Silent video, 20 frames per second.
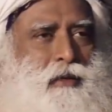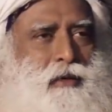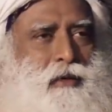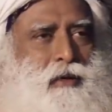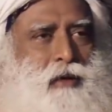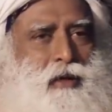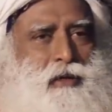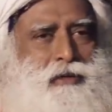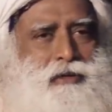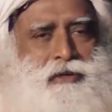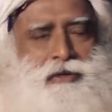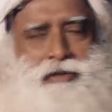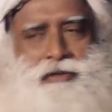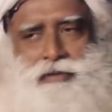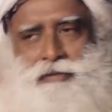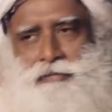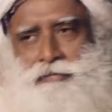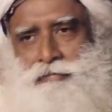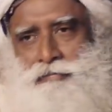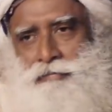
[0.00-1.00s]
got
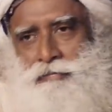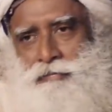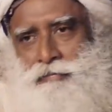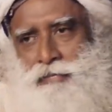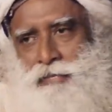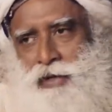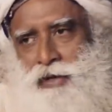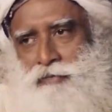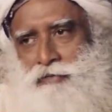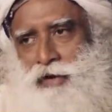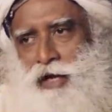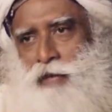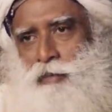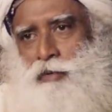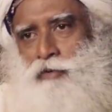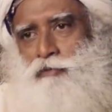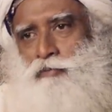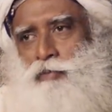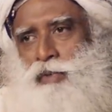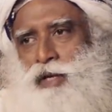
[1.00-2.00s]
the fame
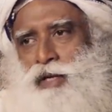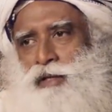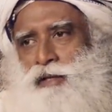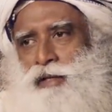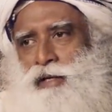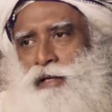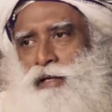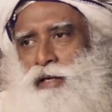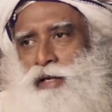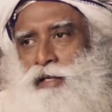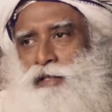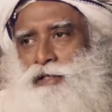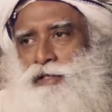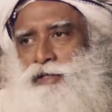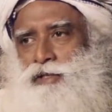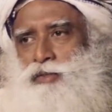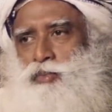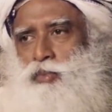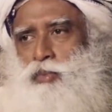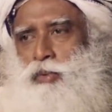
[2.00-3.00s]
of being the
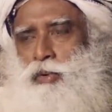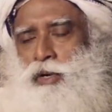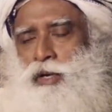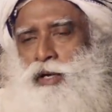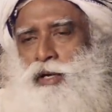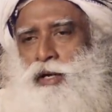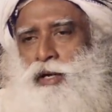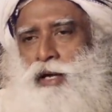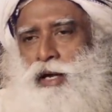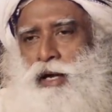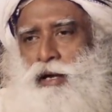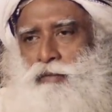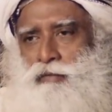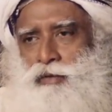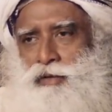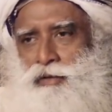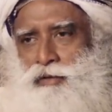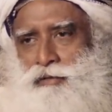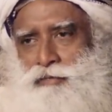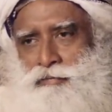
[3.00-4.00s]
greatest warrior ever,